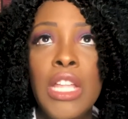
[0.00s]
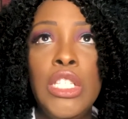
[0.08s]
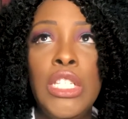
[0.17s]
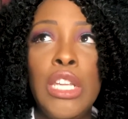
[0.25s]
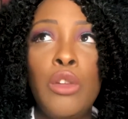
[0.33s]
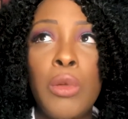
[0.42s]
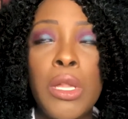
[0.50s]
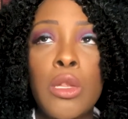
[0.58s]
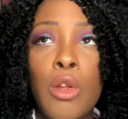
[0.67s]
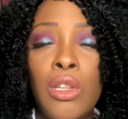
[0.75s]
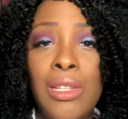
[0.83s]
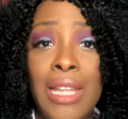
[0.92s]
decreased
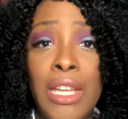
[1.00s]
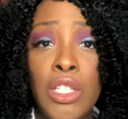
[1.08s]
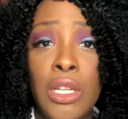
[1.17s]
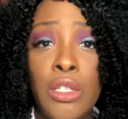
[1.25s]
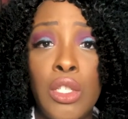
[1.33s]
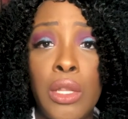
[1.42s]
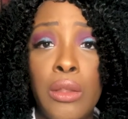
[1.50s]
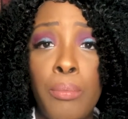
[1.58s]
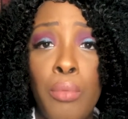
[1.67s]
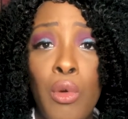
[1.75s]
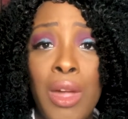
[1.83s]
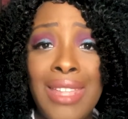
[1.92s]
circulation to the
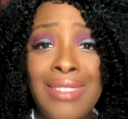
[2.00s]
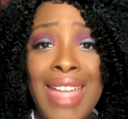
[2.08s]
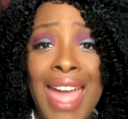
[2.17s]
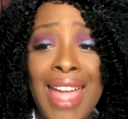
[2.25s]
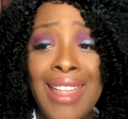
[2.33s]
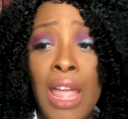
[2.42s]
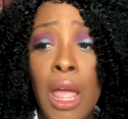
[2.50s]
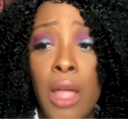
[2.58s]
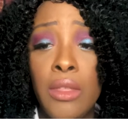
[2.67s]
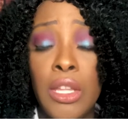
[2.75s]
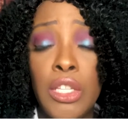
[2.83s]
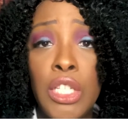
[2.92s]
point that
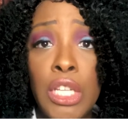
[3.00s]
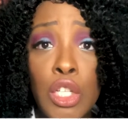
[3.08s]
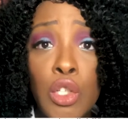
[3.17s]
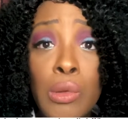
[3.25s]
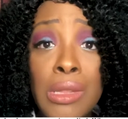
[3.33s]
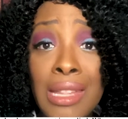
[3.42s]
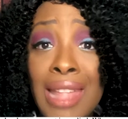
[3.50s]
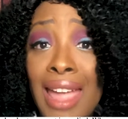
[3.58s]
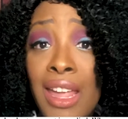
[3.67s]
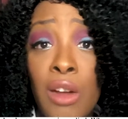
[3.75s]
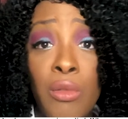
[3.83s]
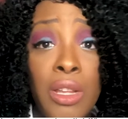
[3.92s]
the tissues in
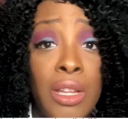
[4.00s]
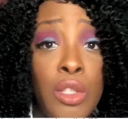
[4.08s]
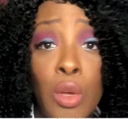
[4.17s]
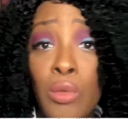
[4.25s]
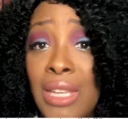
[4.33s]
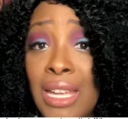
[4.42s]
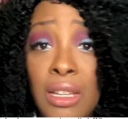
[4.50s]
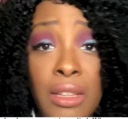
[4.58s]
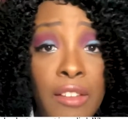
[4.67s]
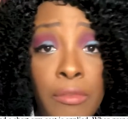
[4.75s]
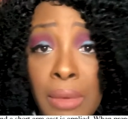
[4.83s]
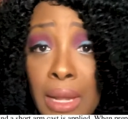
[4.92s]
that area don't get
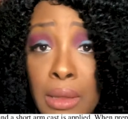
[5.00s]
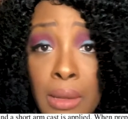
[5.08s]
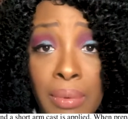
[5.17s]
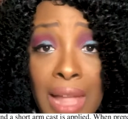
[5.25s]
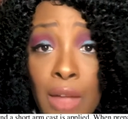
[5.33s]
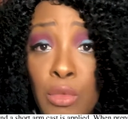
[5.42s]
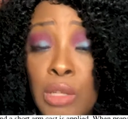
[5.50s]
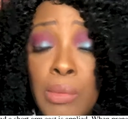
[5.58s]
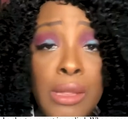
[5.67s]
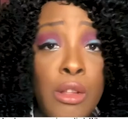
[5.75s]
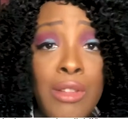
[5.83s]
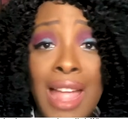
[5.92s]
enough blood supply which
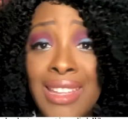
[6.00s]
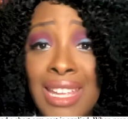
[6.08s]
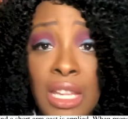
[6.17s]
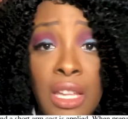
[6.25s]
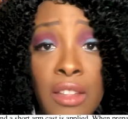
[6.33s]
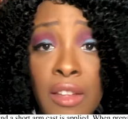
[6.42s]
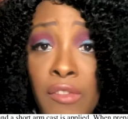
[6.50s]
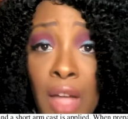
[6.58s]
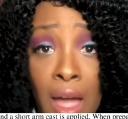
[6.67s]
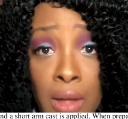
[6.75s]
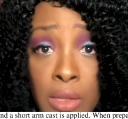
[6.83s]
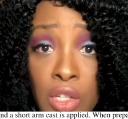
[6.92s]
means they're not getting enough
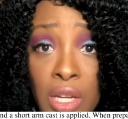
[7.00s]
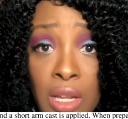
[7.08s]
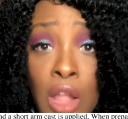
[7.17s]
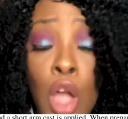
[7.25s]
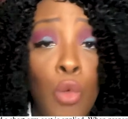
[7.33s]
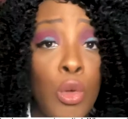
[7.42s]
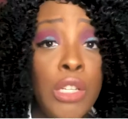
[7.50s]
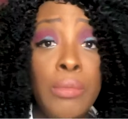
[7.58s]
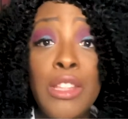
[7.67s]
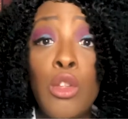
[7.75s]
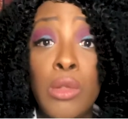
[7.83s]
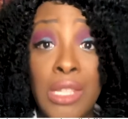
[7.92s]
oxygen which
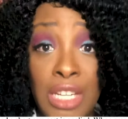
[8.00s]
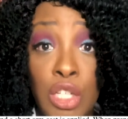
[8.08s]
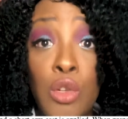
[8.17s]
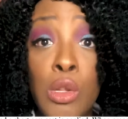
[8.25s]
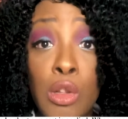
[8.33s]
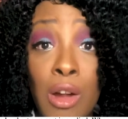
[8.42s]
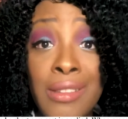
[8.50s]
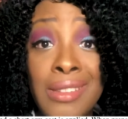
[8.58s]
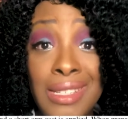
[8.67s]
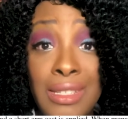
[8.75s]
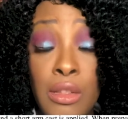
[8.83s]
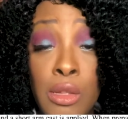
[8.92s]
means those tissues starts
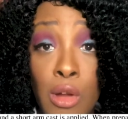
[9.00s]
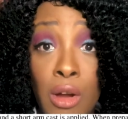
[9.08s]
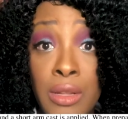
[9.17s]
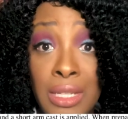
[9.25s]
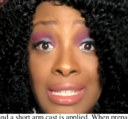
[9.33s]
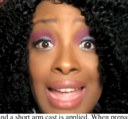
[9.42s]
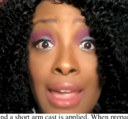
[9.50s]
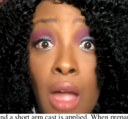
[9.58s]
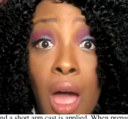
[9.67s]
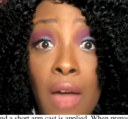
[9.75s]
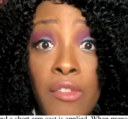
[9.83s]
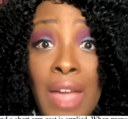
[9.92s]
to start to die
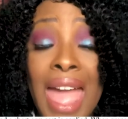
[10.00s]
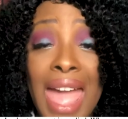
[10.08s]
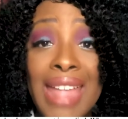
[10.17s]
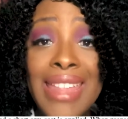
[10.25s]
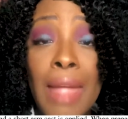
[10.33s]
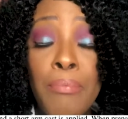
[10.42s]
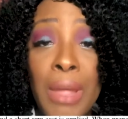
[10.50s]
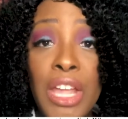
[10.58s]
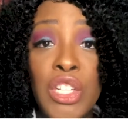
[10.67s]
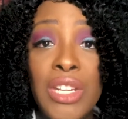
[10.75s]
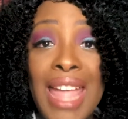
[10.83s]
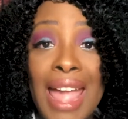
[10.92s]
off and that
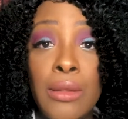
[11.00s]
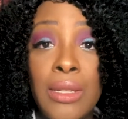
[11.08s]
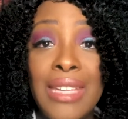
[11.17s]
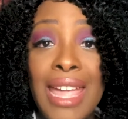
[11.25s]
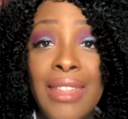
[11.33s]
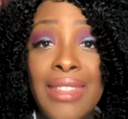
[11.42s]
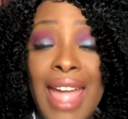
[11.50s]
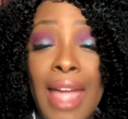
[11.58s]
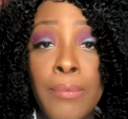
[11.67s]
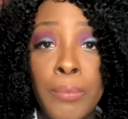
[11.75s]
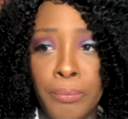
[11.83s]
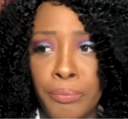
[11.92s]
patient has to get
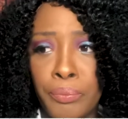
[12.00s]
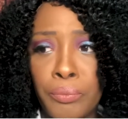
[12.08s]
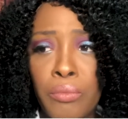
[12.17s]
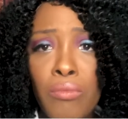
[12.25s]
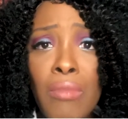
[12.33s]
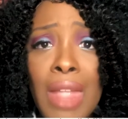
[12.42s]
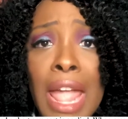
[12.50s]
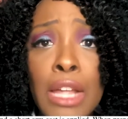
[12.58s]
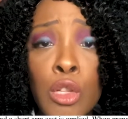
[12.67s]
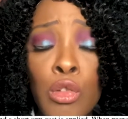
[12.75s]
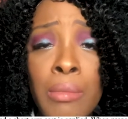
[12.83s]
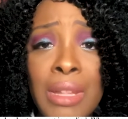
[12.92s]
that
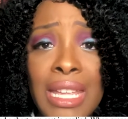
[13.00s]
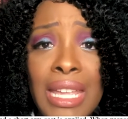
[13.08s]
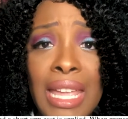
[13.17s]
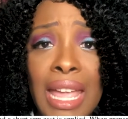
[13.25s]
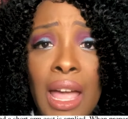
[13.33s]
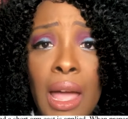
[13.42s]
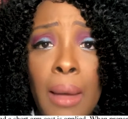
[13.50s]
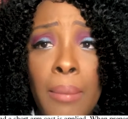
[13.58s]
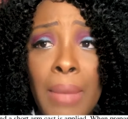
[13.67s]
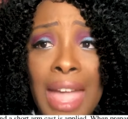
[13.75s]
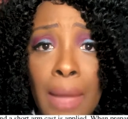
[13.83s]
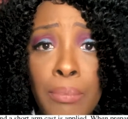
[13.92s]
extremity
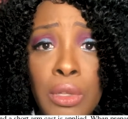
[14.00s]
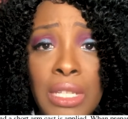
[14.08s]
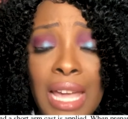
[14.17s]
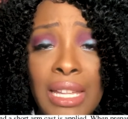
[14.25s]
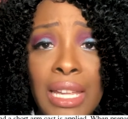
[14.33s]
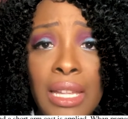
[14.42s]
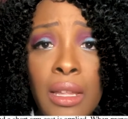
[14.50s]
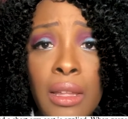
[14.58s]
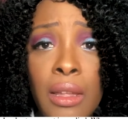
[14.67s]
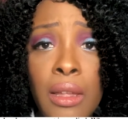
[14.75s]
um, amputated